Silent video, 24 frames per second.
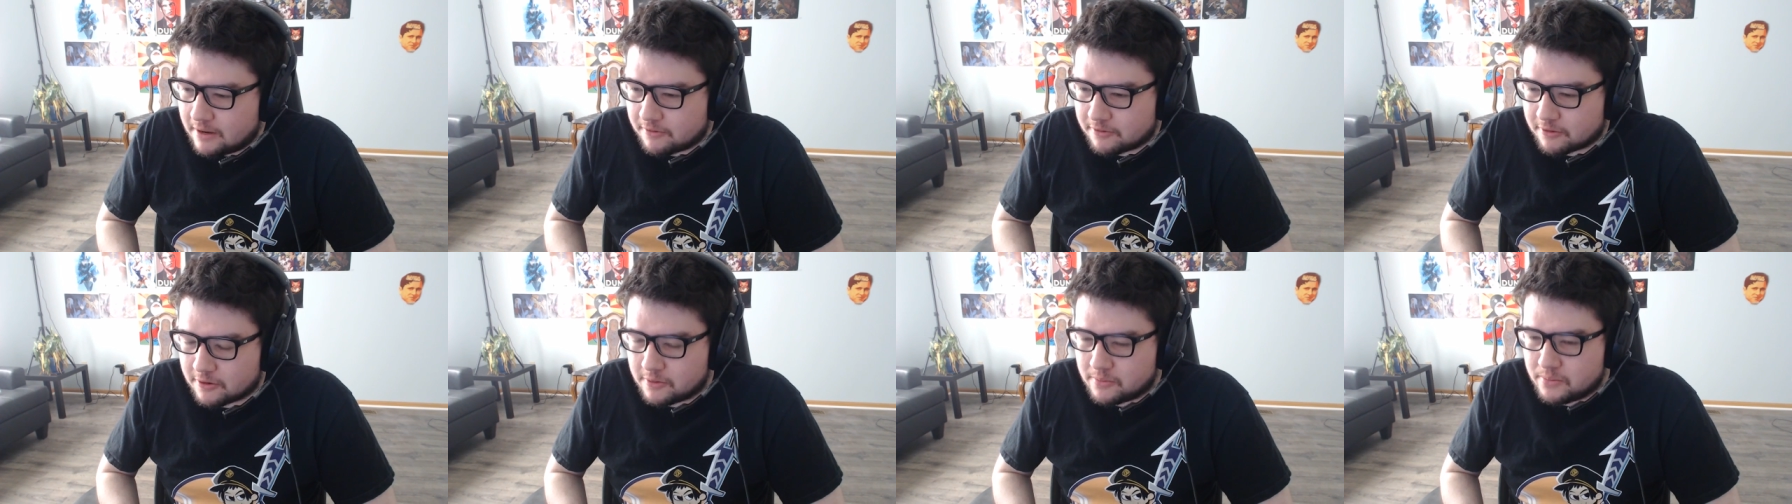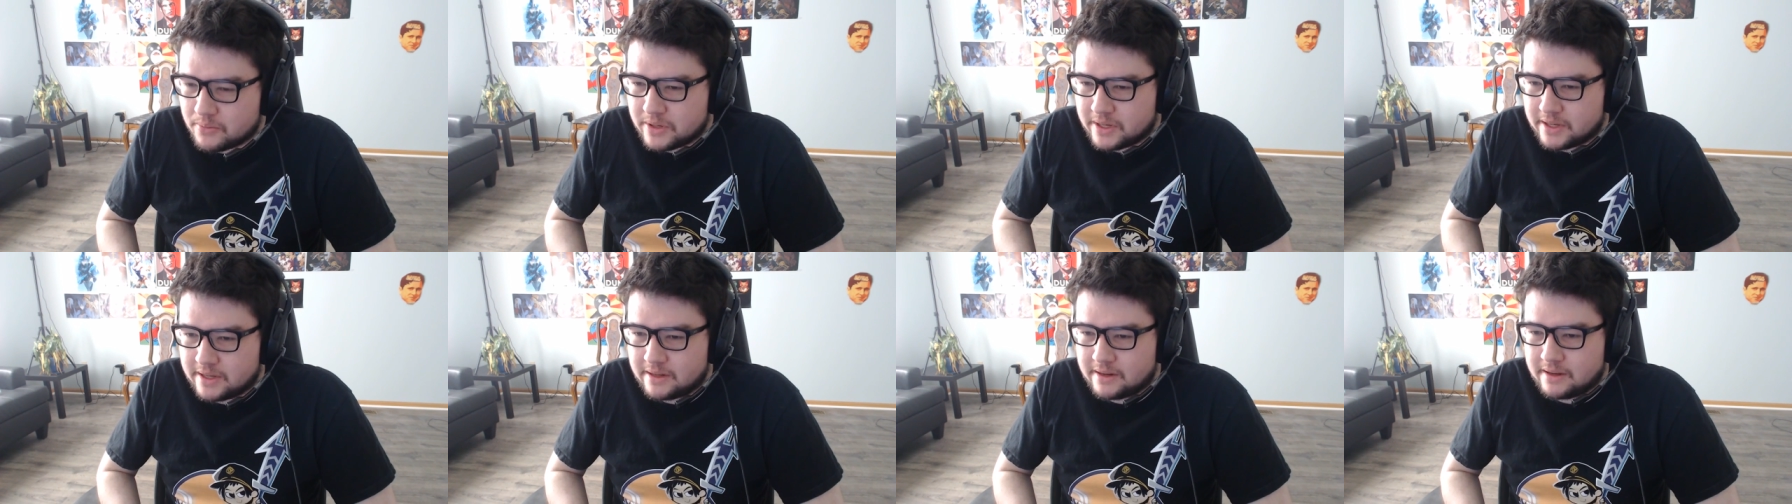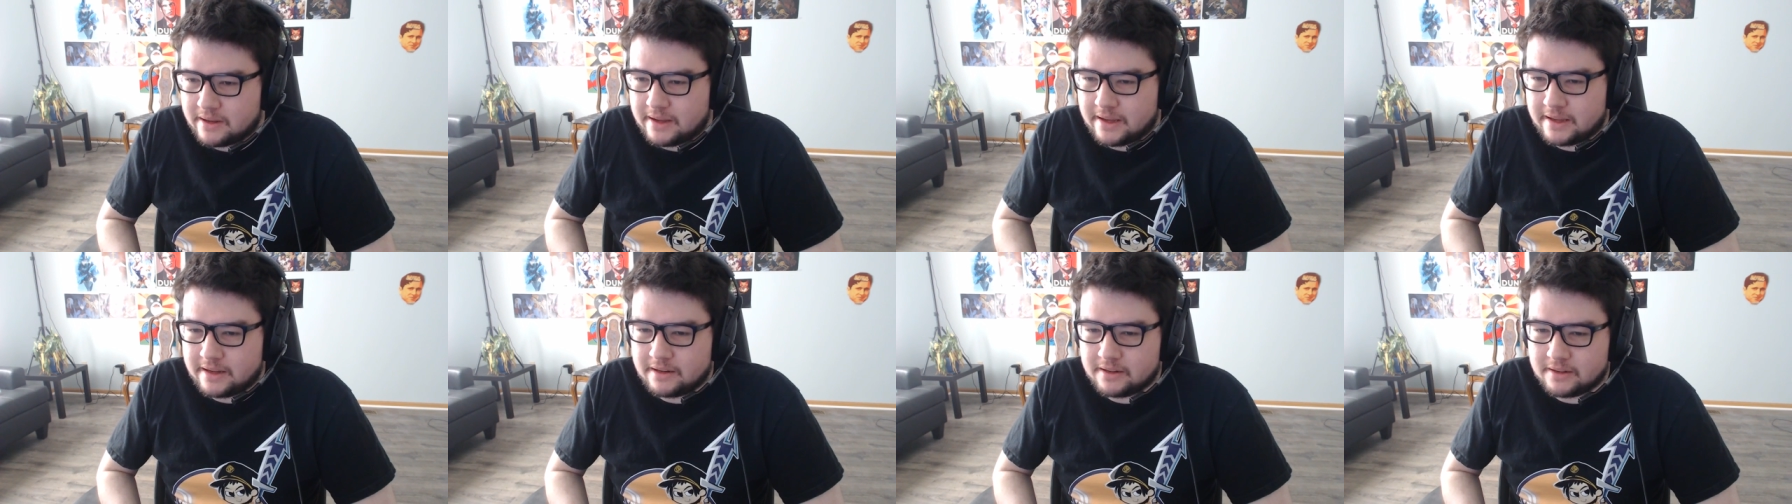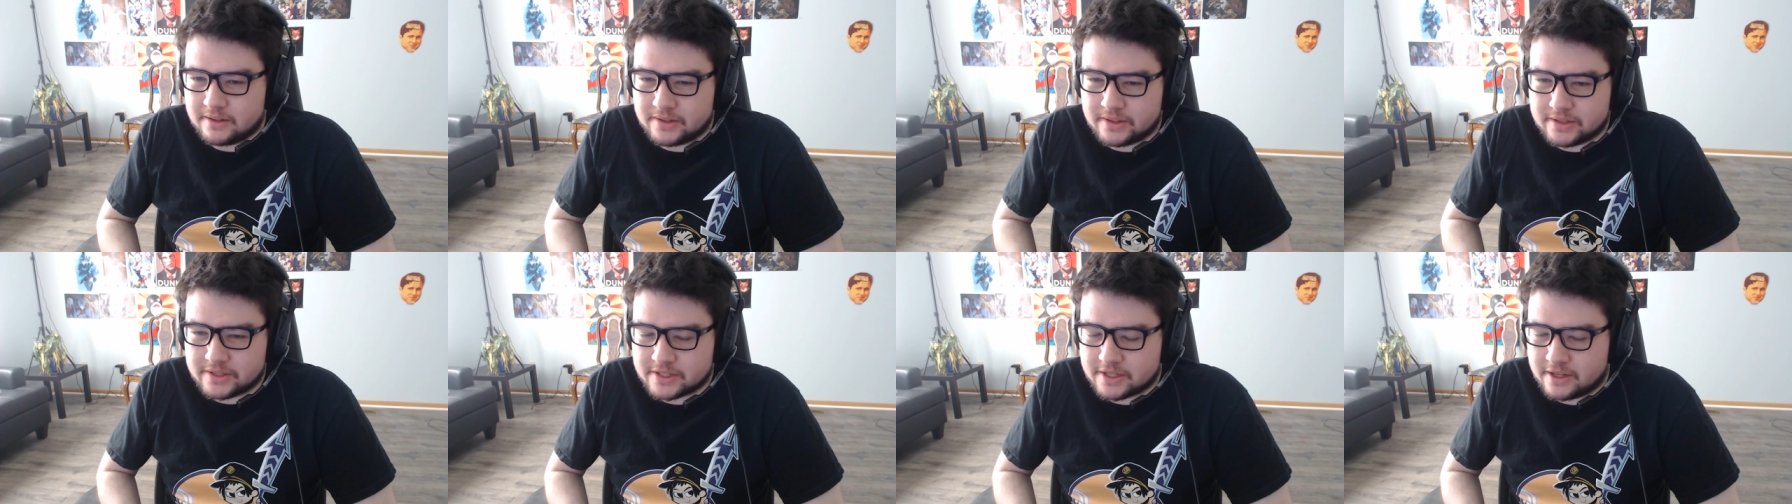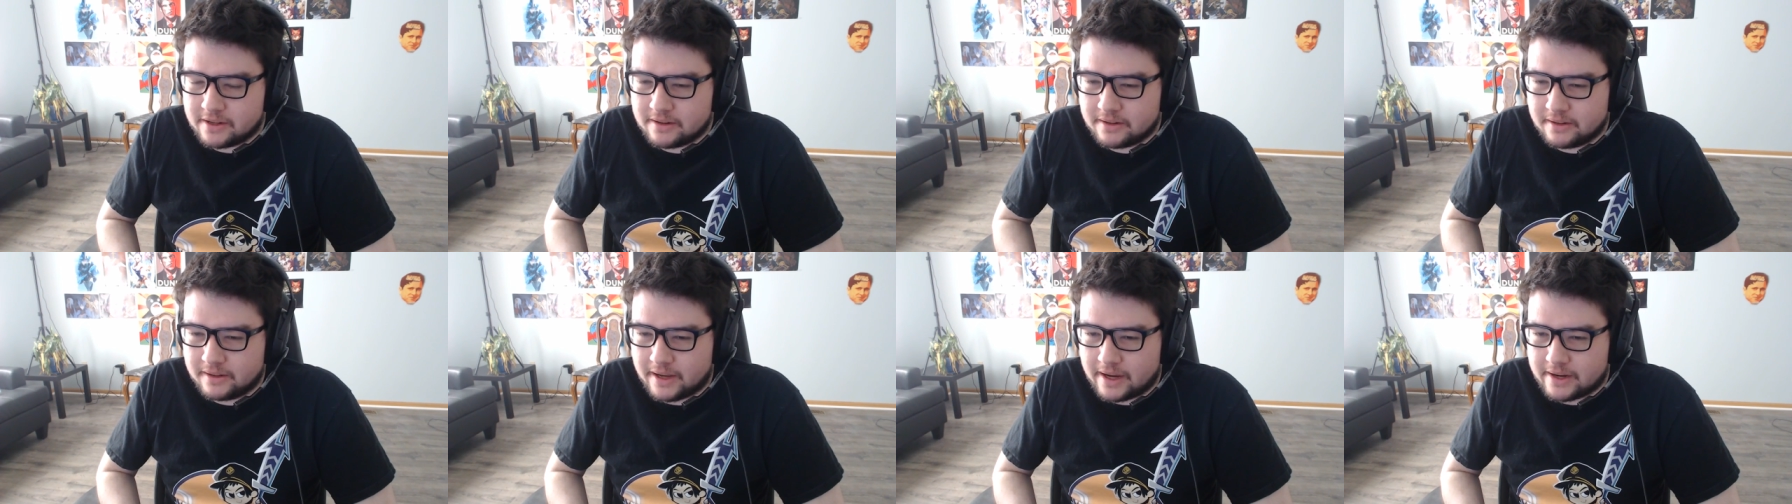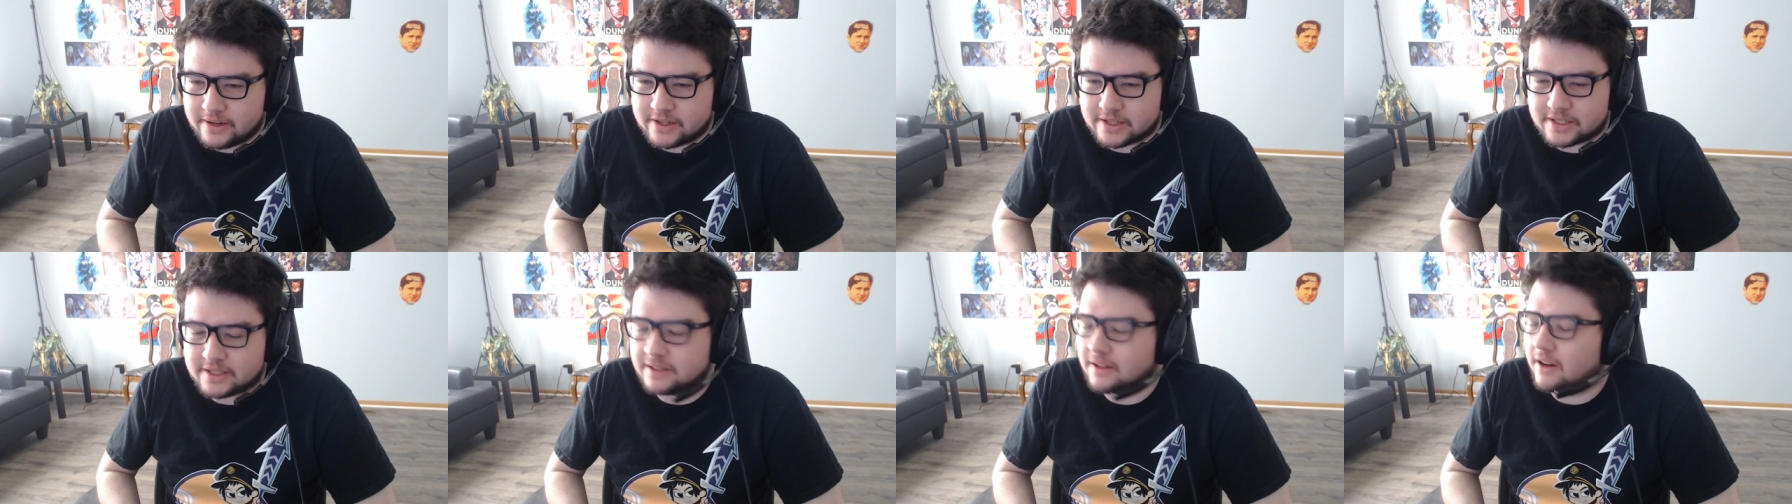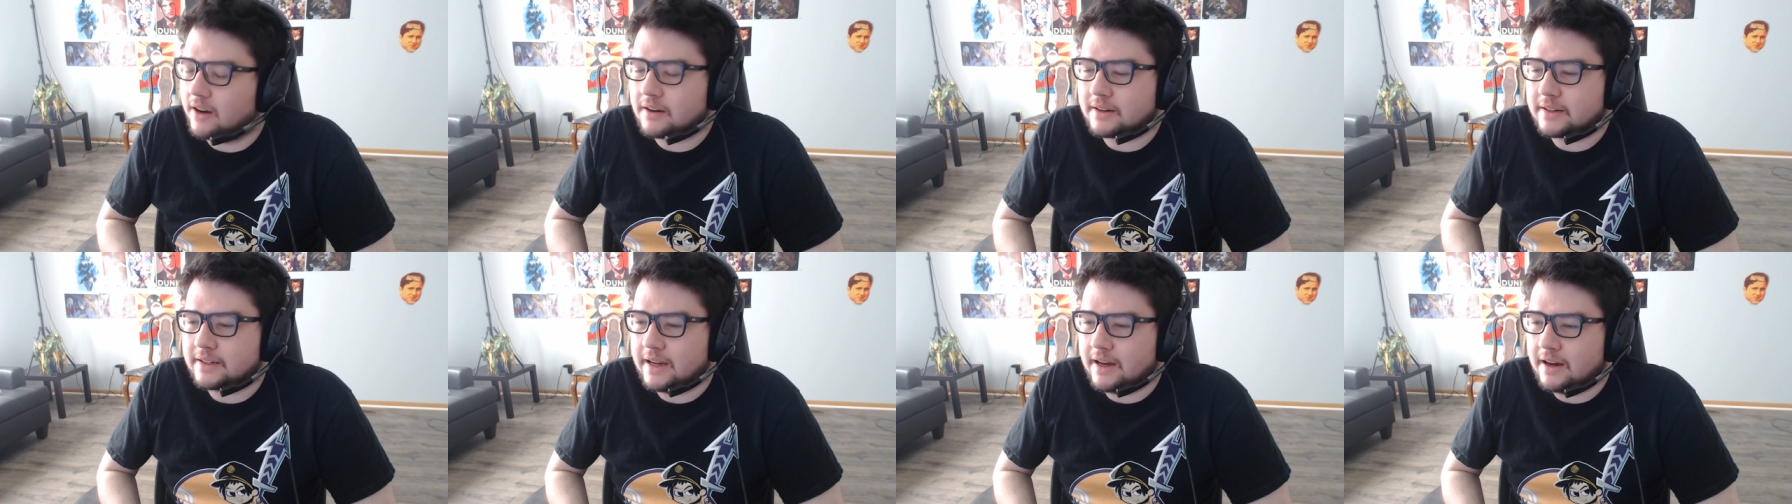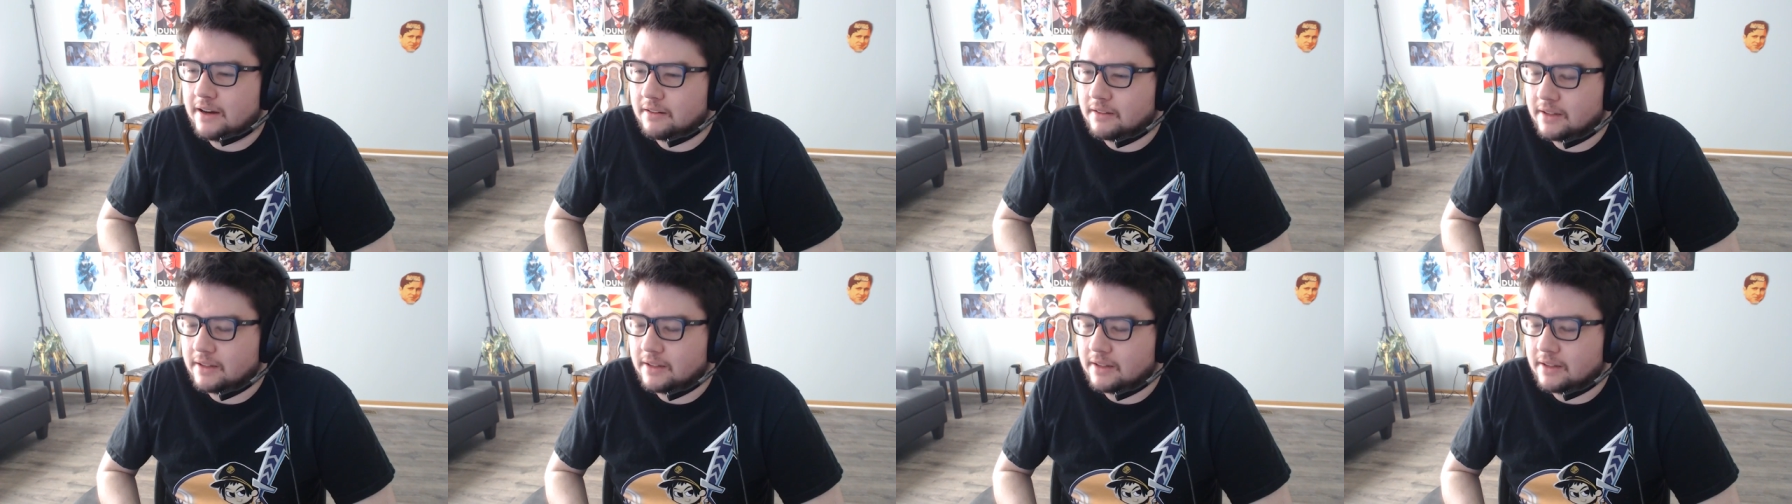for a bit. And suddenly I just knocked out.